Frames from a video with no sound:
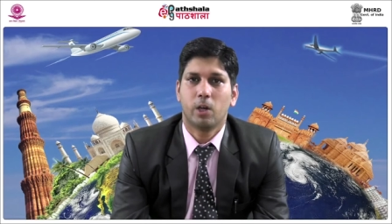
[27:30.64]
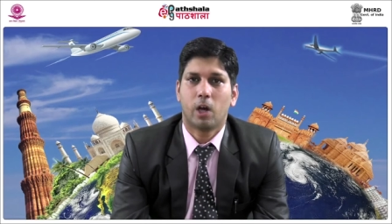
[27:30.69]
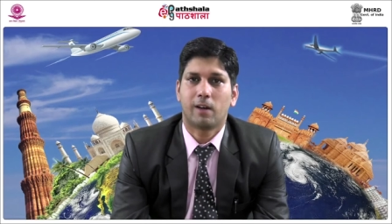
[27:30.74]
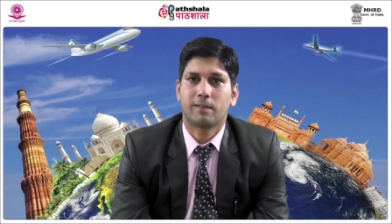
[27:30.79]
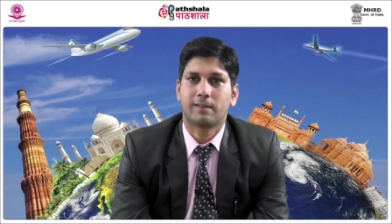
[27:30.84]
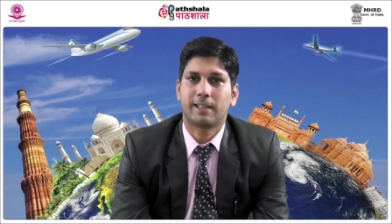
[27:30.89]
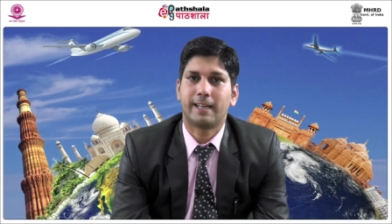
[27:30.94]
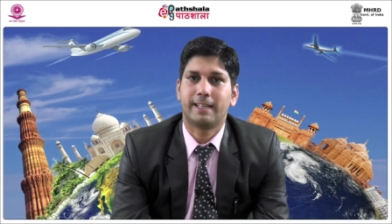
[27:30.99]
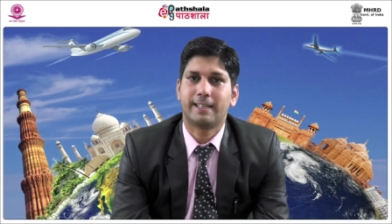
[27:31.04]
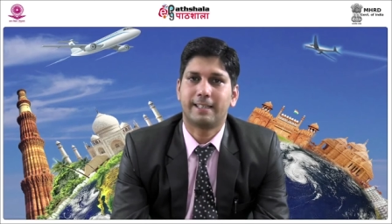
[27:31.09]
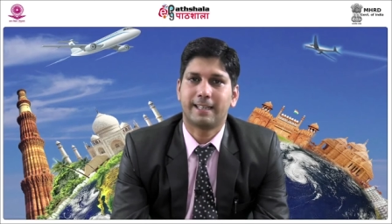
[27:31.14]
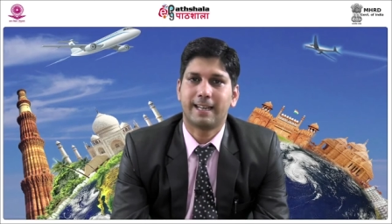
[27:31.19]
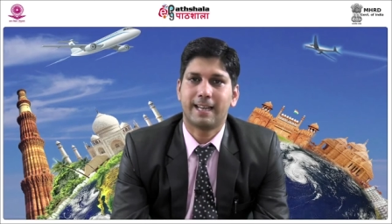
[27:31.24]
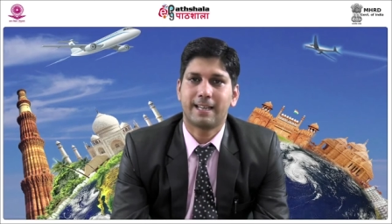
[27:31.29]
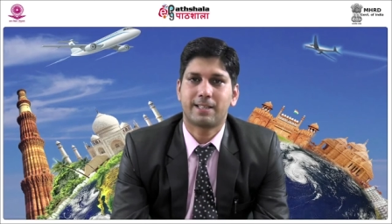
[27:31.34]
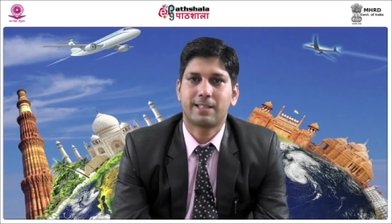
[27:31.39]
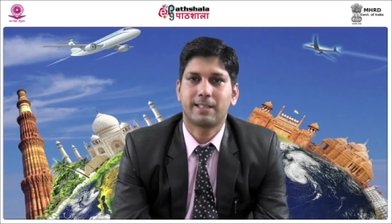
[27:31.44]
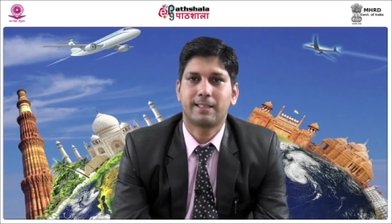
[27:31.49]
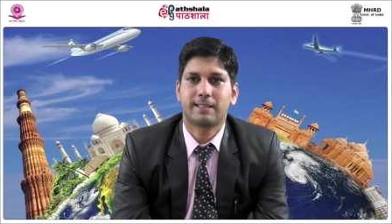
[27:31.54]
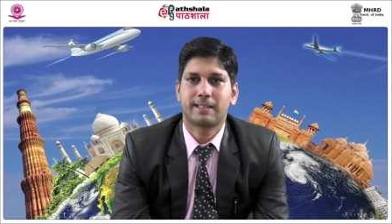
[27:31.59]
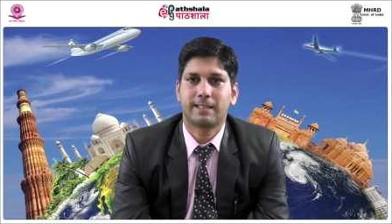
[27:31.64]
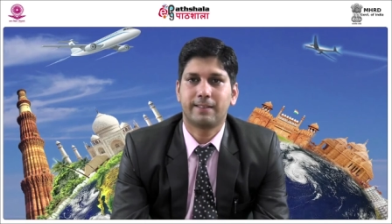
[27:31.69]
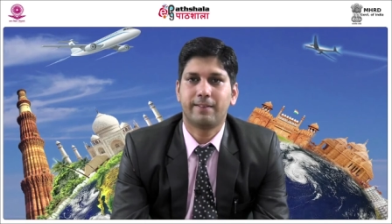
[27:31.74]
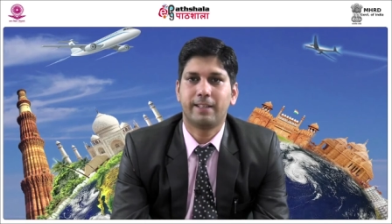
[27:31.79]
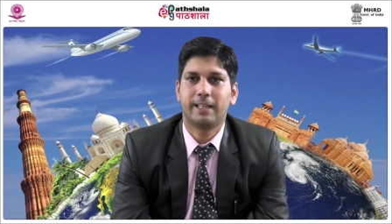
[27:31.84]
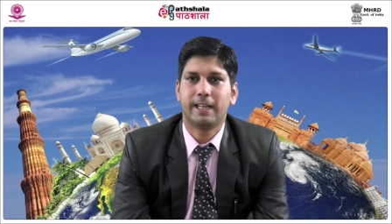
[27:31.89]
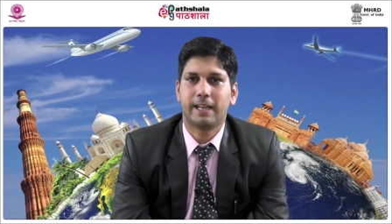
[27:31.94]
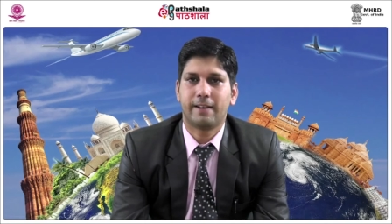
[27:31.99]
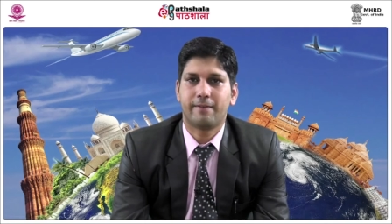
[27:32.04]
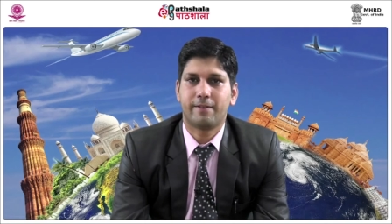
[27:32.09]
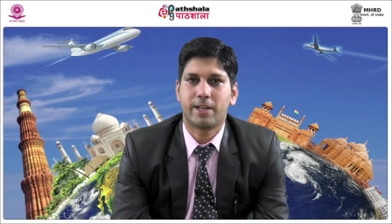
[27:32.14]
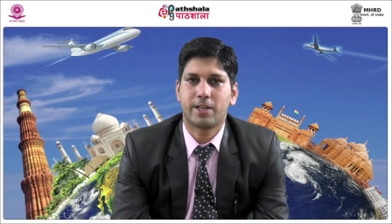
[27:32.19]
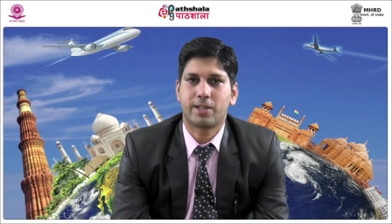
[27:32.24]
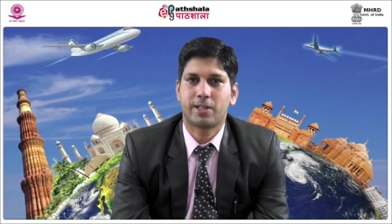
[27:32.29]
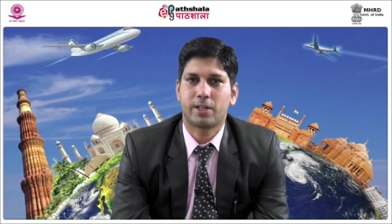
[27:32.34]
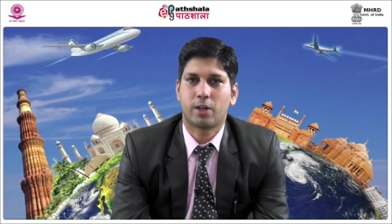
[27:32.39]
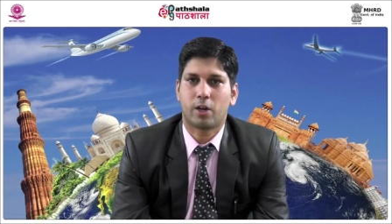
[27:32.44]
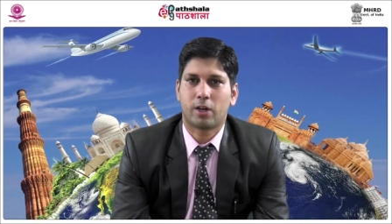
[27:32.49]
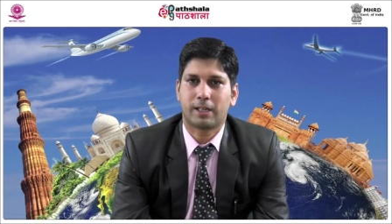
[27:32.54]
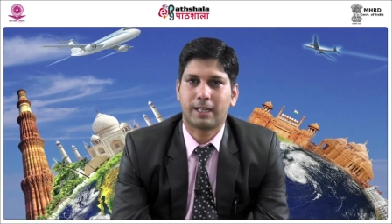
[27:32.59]
of the International Civil
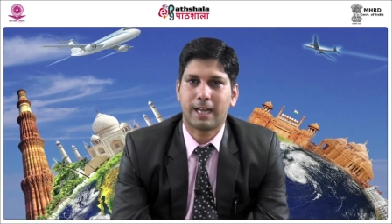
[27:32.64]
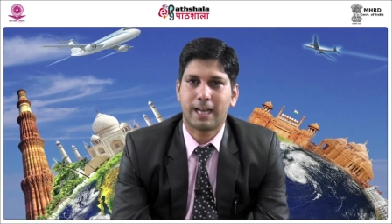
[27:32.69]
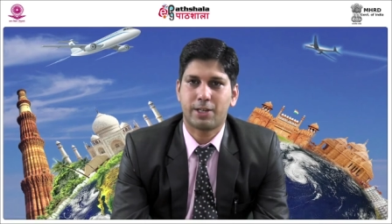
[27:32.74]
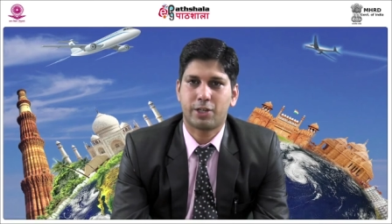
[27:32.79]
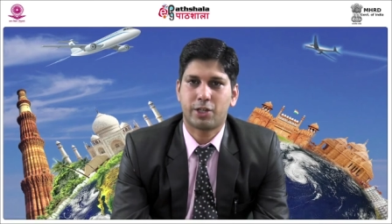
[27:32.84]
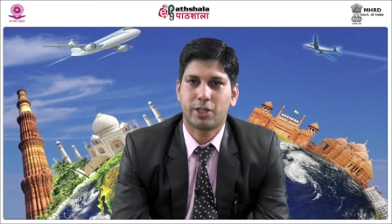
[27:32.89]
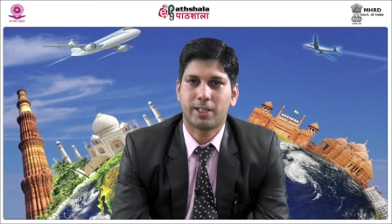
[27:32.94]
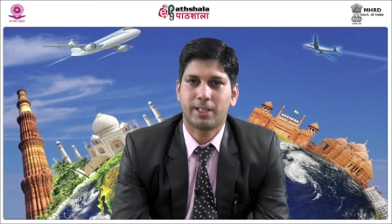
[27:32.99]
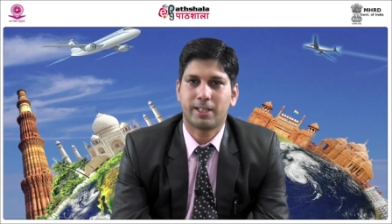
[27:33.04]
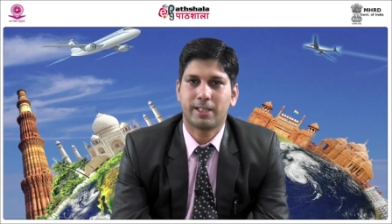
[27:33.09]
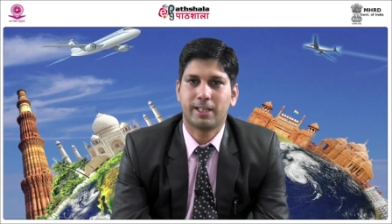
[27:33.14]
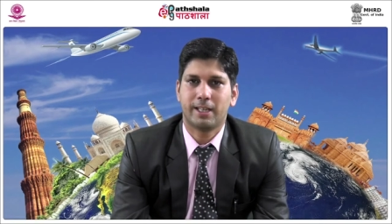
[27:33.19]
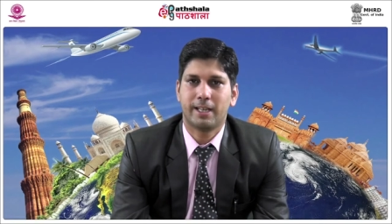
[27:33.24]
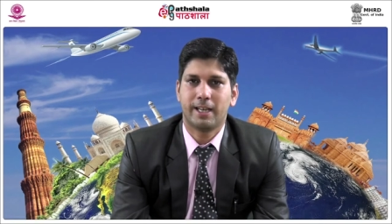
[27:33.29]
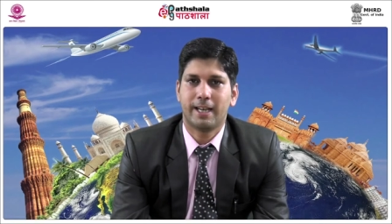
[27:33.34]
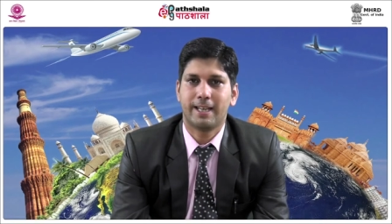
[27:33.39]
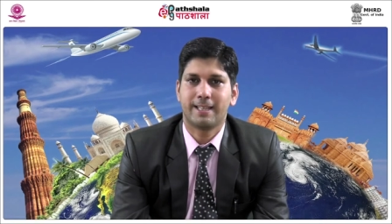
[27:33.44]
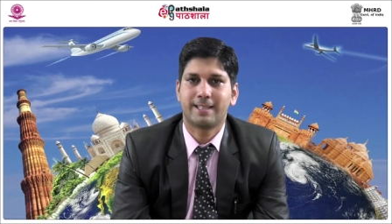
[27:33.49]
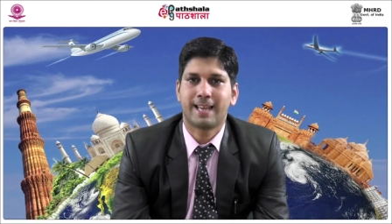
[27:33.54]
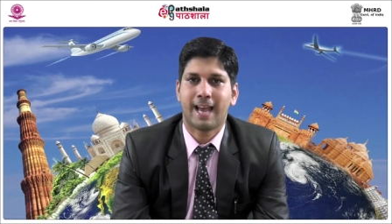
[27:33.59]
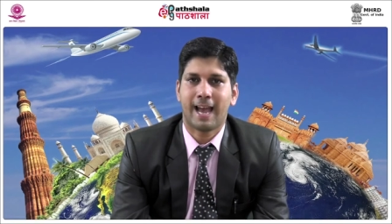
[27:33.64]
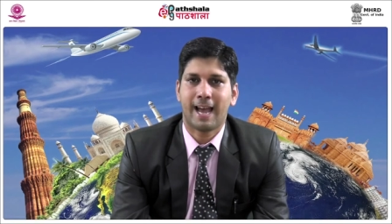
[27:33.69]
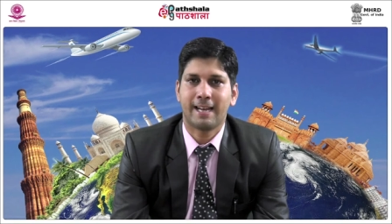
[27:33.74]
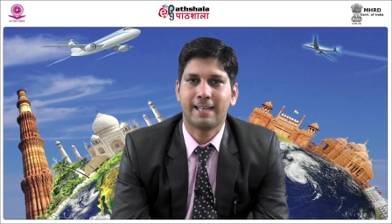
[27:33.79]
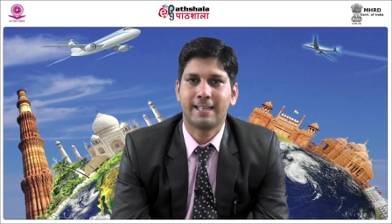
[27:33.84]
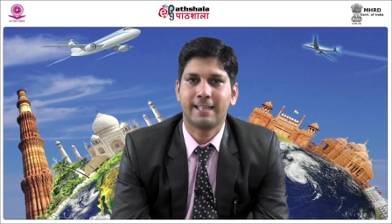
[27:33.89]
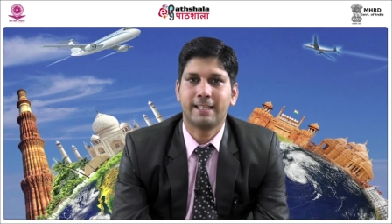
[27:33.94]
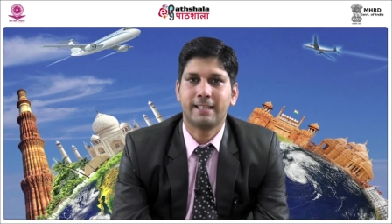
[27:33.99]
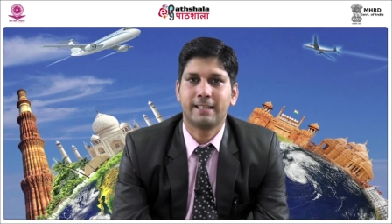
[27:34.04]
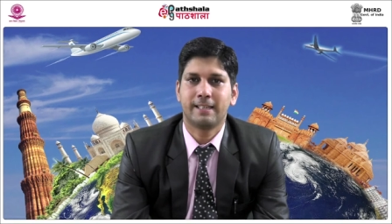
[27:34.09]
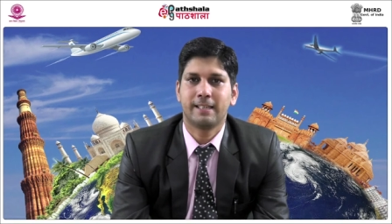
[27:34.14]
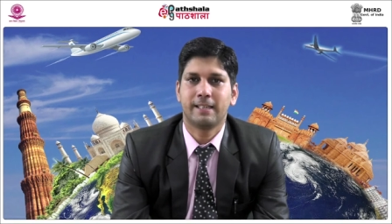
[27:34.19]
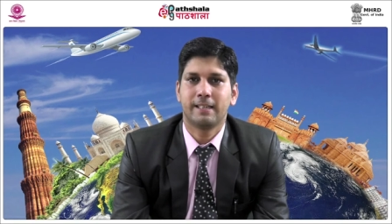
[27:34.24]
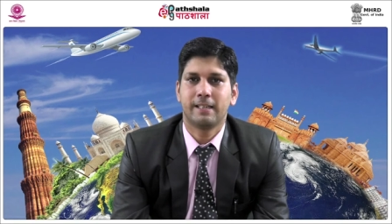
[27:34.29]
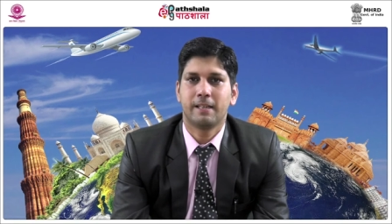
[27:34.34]
Aviation Organization is handled